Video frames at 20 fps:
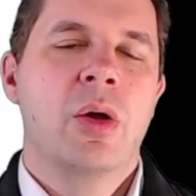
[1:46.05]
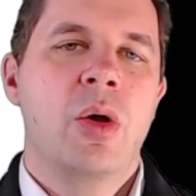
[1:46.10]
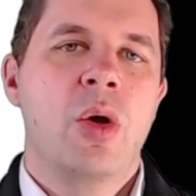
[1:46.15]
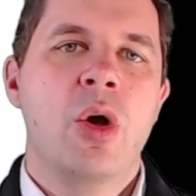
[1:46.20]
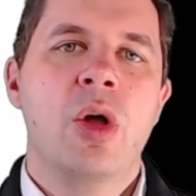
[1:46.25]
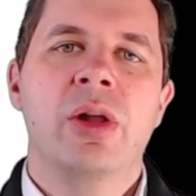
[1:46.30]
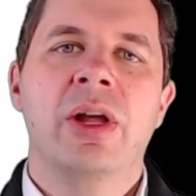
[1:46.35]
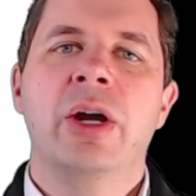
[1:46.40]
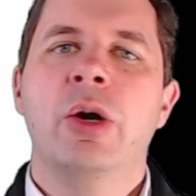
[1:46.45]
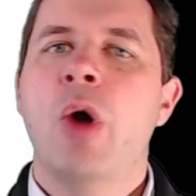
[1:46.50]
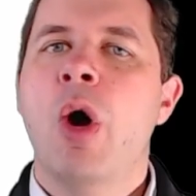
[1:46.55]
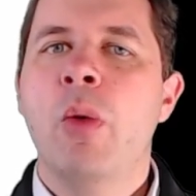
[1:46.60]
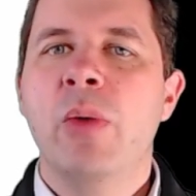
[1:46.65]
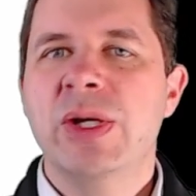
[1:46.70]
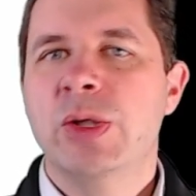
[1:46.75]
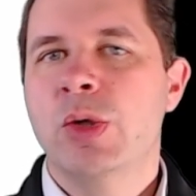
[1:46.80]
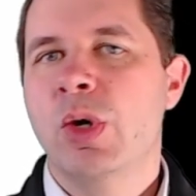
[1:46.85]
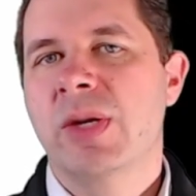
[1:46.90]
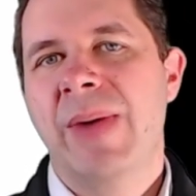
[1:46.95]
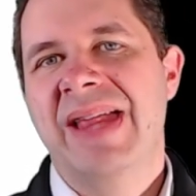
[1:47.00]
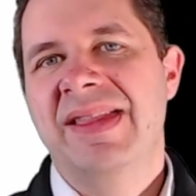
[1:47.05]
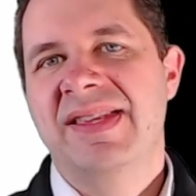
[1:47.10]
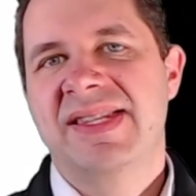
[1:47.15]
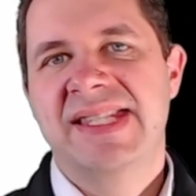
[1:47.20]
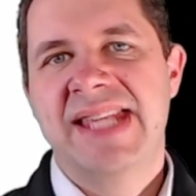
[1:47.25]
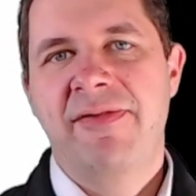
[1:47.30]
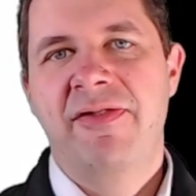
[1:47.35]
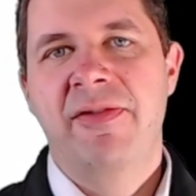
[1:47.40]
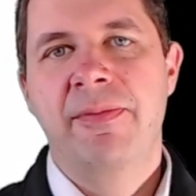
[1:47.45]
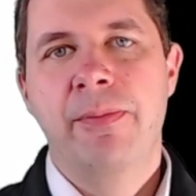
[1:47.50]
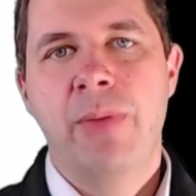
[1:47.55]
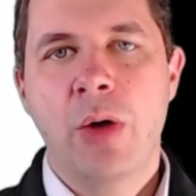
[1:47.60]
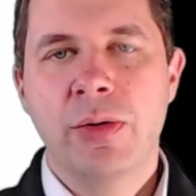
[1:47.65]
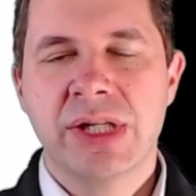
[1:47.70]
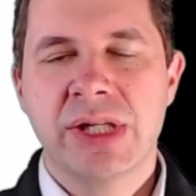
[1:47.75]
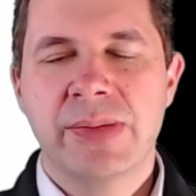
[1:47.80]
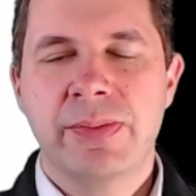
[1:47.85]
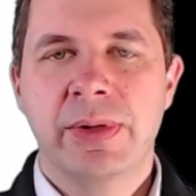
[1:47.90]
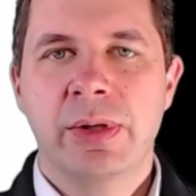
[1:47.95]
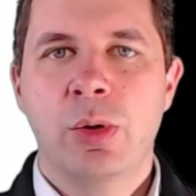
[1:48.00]
Earlier on, we talked about the
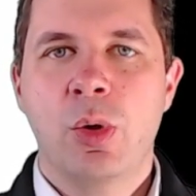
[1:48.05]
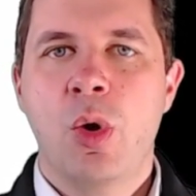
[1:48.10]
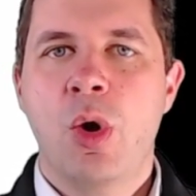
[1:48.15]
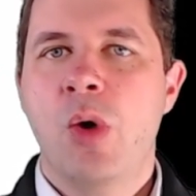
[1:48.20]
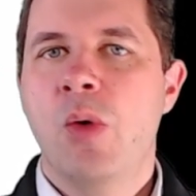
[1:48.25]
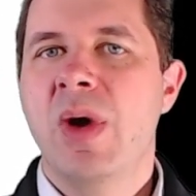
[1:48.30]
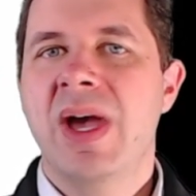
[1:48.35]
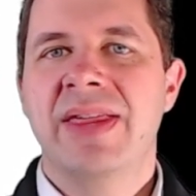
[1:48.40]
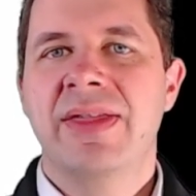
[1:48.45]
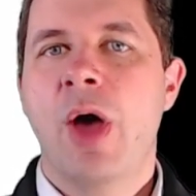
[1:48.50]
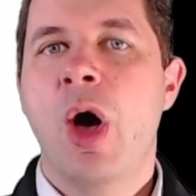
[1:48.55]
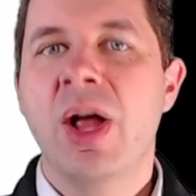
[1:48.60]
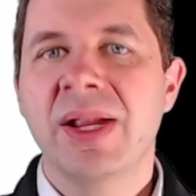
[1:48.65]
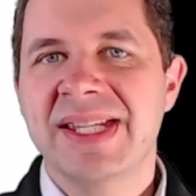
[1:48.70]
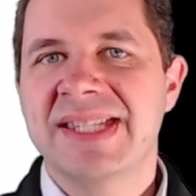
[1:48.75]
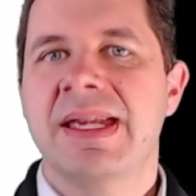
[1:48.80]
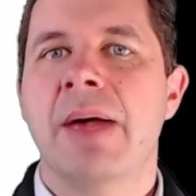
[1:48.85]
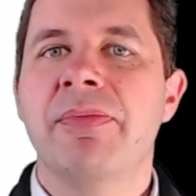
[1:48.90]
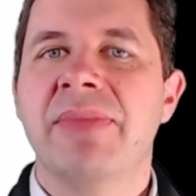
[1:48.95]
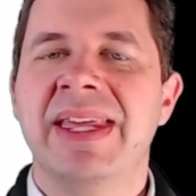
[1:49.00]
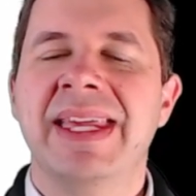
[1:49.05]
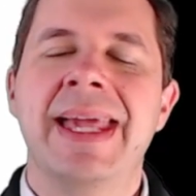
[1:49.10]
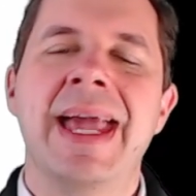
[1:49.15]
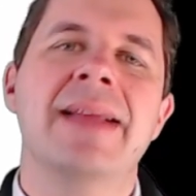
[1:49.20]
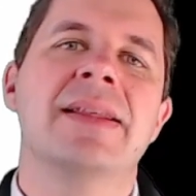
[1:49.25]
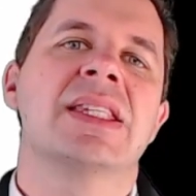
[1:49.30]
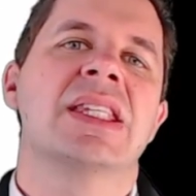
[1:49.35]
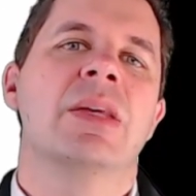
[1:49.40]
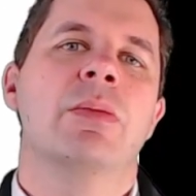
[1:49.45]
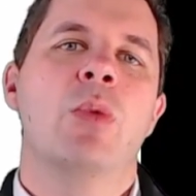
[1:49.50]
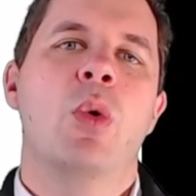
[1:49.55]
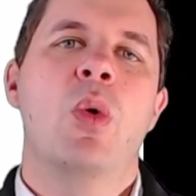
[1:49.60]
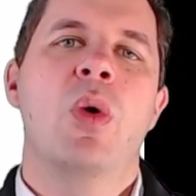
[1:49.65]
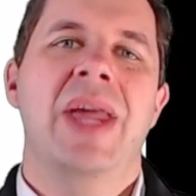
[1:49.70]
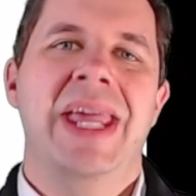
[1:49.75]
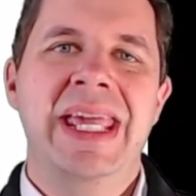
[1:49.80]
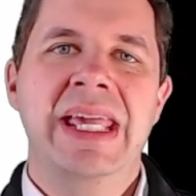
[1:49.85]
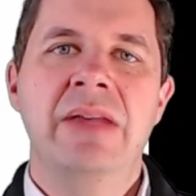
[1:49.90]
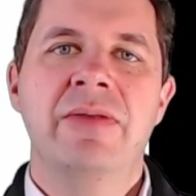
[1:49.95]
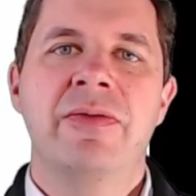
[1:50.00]
Stefan-Boltzmann law, where the hotter something gets, the more
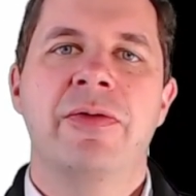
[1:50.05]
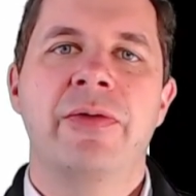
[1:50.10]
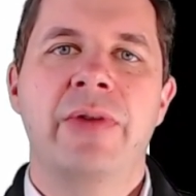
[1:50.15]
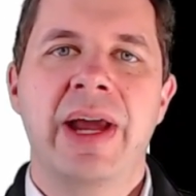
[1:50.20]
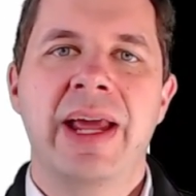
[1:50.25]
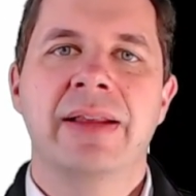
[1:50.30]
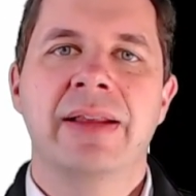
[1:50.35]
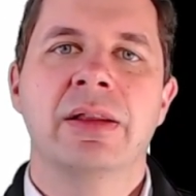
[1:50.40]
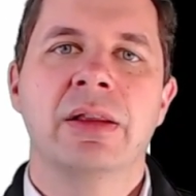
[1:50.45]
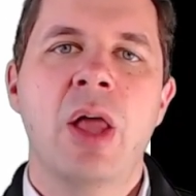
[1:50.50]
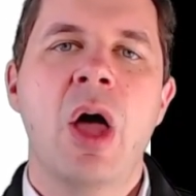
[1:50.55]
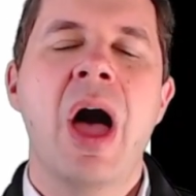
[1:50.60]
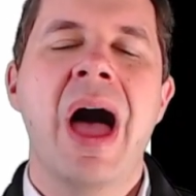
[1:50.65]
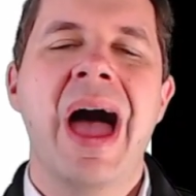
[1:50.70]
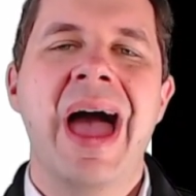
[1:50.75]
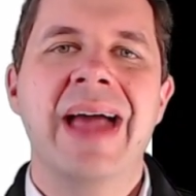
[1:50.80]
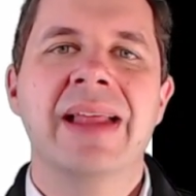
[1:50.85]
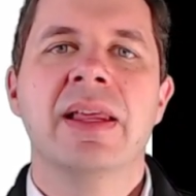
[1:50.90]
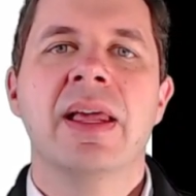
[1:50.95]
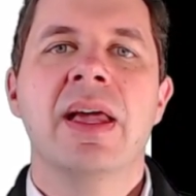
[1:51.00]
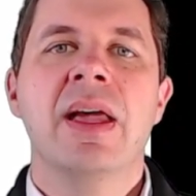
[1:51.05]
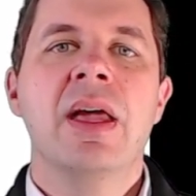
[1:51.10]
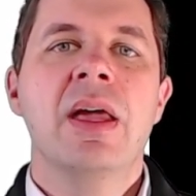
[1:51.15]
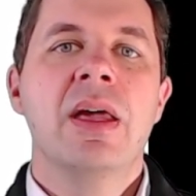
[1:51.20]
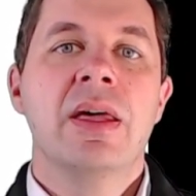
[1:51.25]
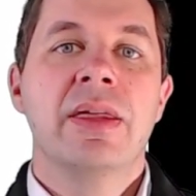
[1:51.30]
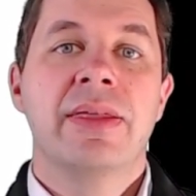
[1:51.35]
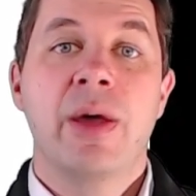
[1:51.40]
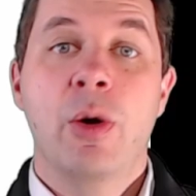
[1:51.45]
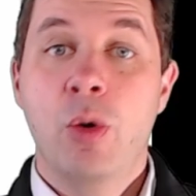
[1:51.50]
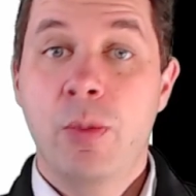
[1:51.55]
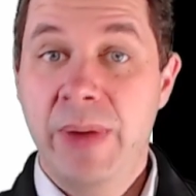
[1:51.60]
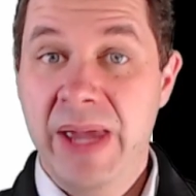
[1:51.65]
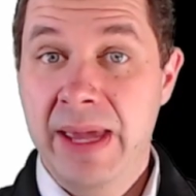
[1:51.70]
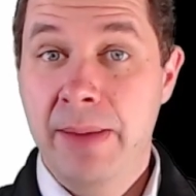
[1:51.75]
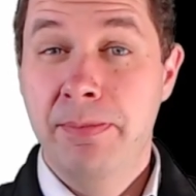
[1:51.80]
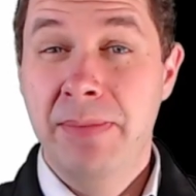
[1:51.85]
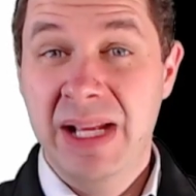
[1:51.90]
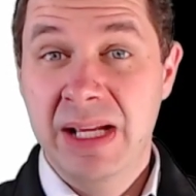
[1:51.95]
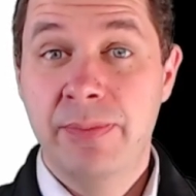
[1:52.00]
infrared light that will be
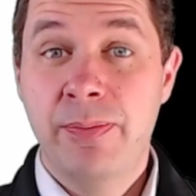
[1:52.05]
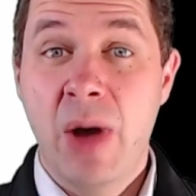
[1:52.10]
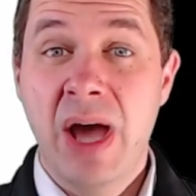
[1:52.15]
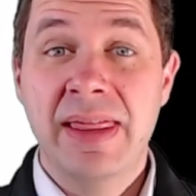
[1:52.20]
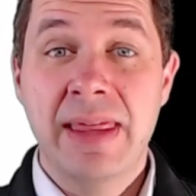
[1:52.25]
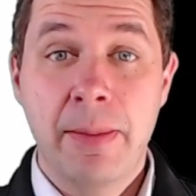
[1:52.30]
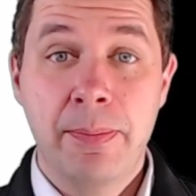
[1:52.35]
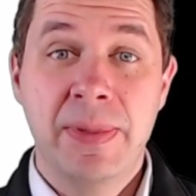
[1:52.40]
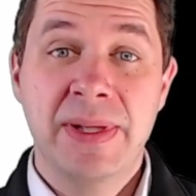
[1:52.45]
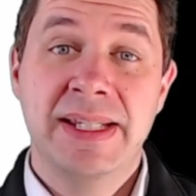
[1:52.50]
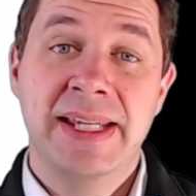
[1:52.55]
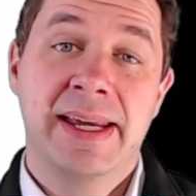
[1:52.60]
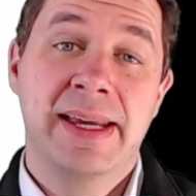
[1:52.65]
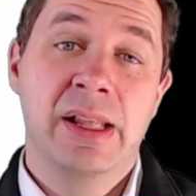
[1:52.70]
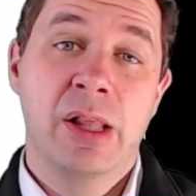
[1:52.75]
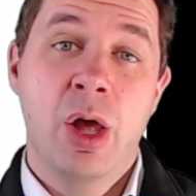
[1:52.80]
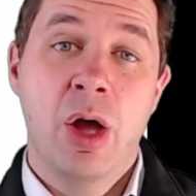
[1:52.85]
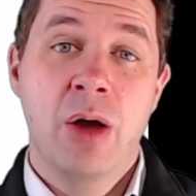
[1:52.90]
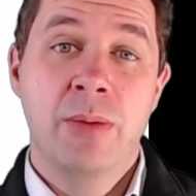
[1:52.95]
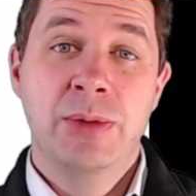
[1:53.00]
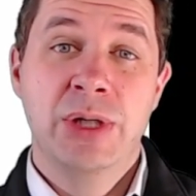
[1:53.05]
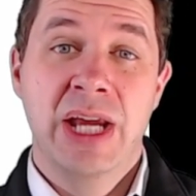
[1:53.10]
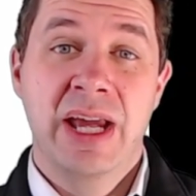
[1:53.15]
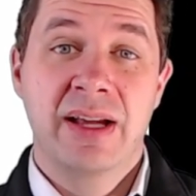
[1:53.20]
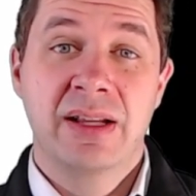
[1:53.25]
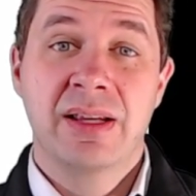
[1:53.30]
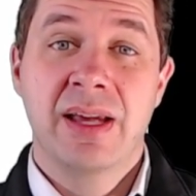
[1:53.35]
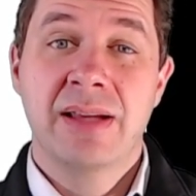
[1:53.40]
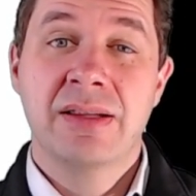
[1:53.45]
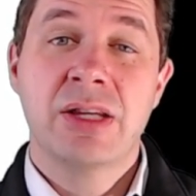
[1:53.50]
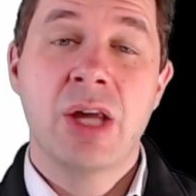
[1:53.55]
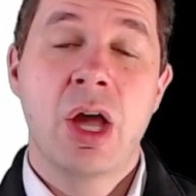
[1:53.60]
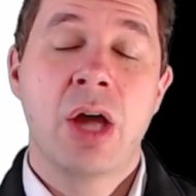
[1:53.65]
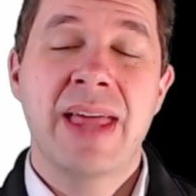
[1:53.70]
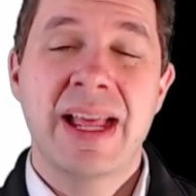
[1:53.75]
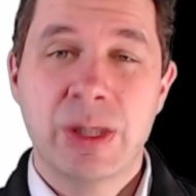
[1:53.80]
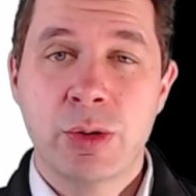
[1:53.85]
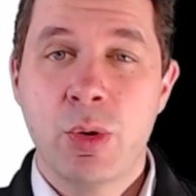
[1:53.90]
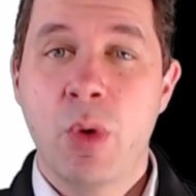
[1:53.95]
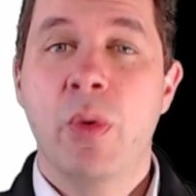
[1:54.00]
emitted by that particular object. And so
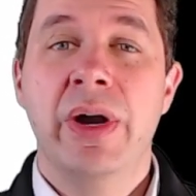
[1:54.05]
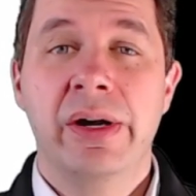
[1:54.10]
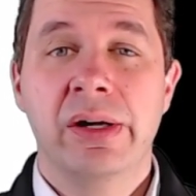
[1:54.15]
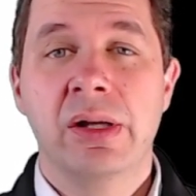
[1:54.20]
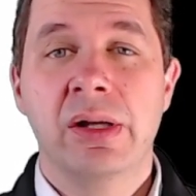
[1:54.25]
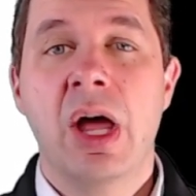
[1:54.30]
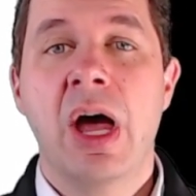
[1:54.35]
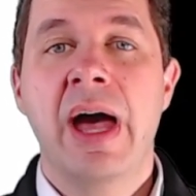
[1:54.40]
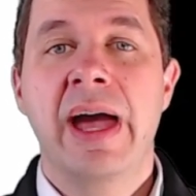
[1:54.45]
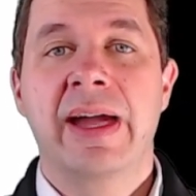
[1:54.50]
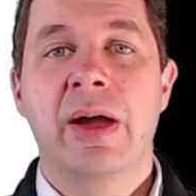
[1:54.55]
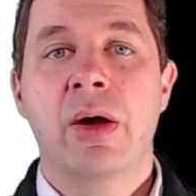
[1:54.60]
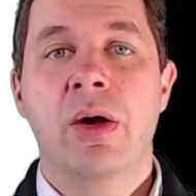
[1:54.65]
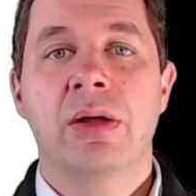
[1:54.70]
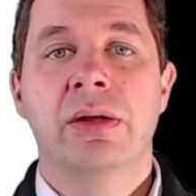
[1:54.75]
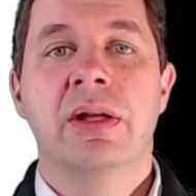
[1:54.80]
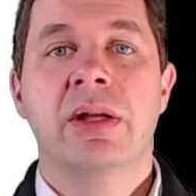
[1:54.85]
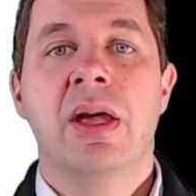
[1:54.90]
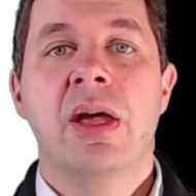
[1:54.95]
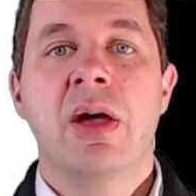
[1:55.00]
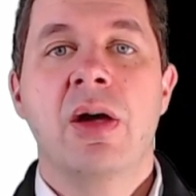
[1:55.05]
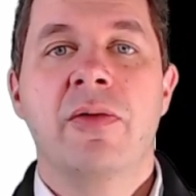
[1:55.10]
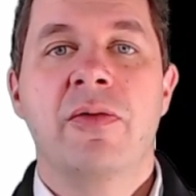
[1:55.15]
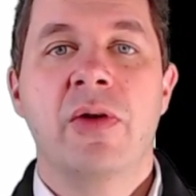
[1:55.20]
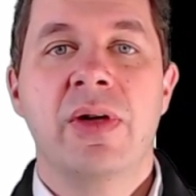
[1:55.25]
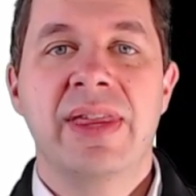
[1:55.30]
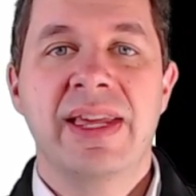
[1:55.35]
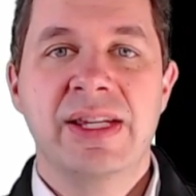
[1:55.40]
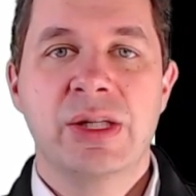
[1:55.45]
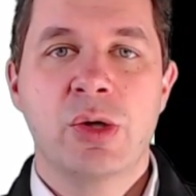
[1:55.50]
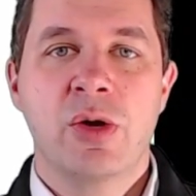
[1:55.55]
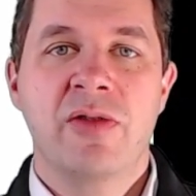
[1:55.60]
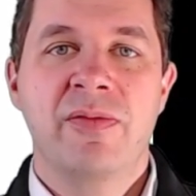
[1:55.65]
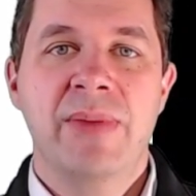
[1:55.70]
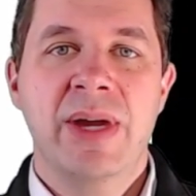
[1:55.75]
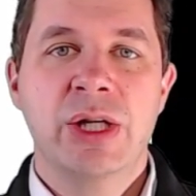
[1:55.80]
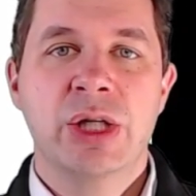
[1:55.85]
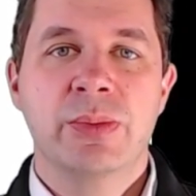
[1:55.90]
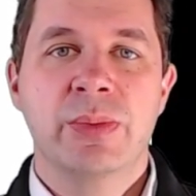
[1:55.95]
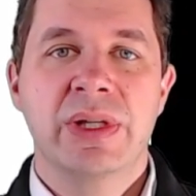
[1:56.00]
that's what we're relying on for these sort of
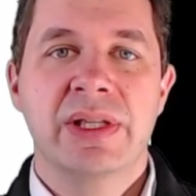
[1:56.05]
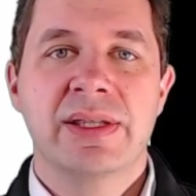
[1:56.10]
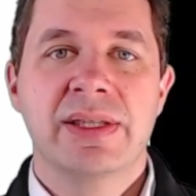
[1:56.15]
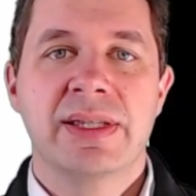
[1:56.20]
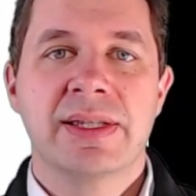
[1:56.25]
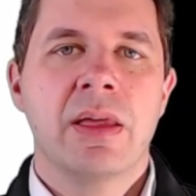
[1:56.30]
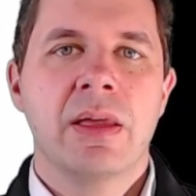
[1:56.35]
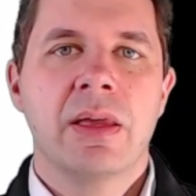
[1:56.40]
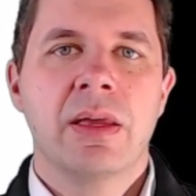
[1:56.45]
measurements.